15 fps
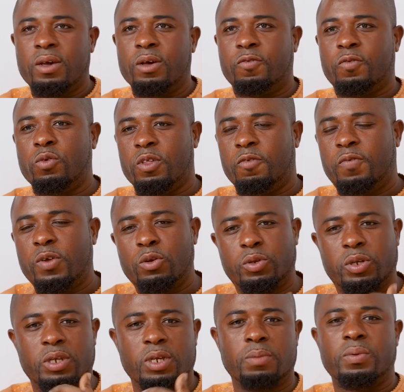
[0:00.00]
Of course, the
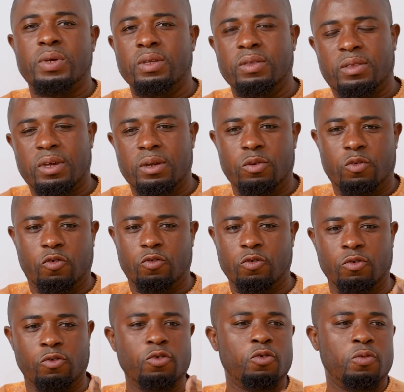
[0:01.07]
fellowship intends to
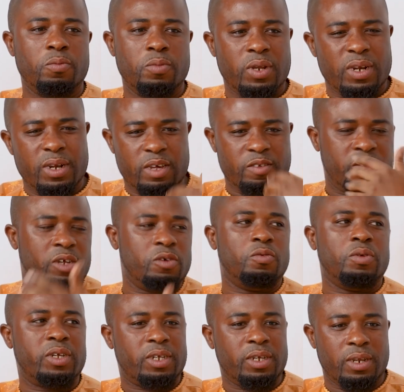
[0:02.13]
groom the next
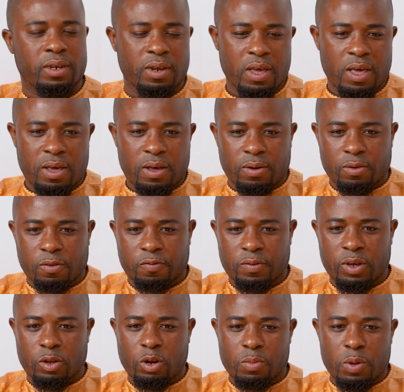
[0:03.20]
generation of
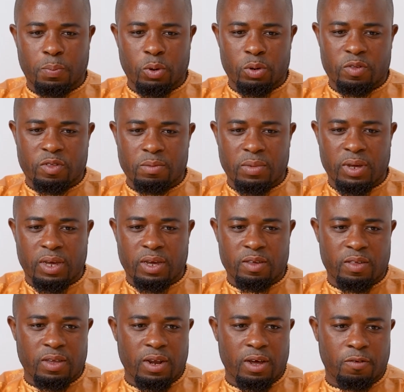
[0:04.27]
economic
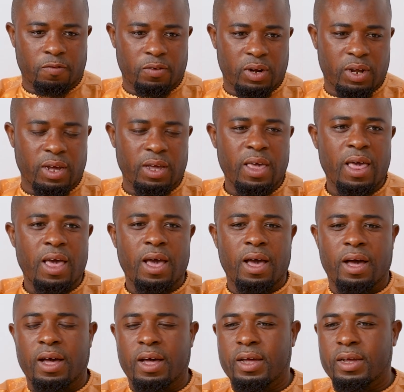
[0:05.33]
policymakers in Africa,
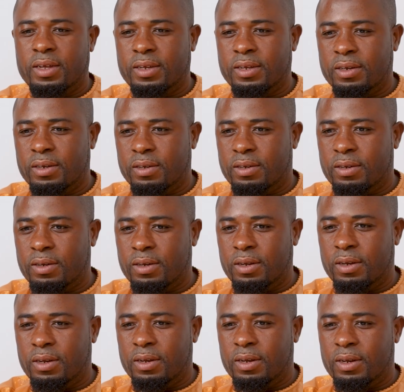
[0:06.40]
and
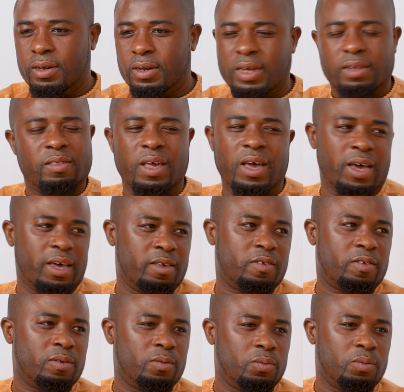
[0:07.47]
that
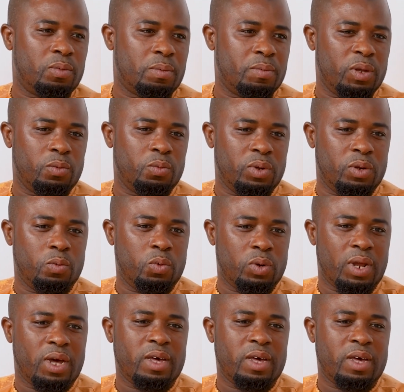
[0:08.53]
ties, with